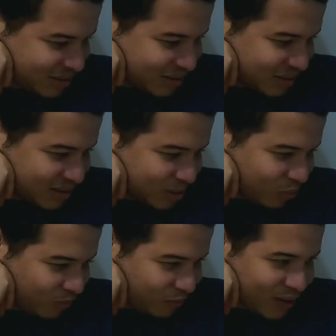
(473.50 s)
Okay, so
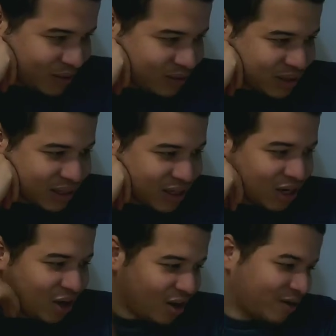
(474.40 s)
we found a
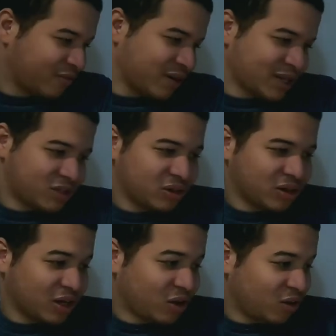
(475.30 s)
lot of
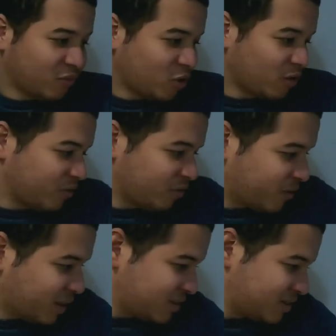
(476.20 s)
orphan
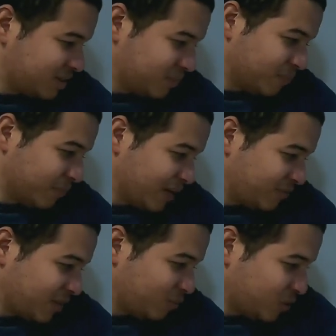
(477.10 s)
files. Many
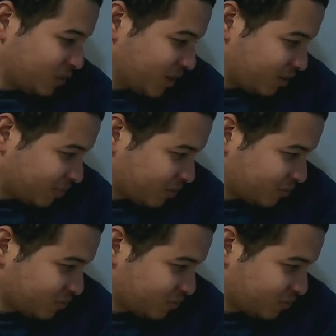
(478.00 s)
of them we don't care about.